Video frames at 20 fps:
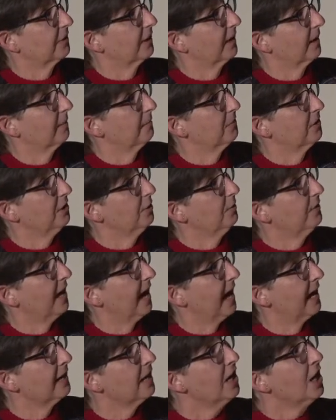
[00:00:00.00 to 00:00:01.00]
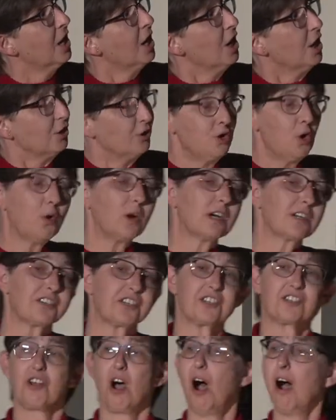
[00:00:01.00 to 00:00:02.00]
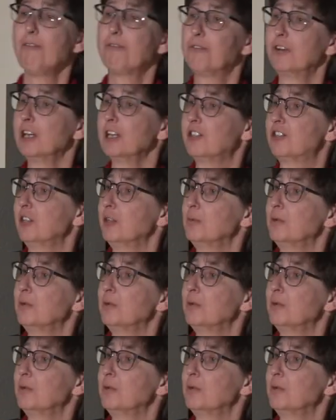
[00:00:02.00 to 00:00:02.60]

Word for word: to come do that. Norris is offering to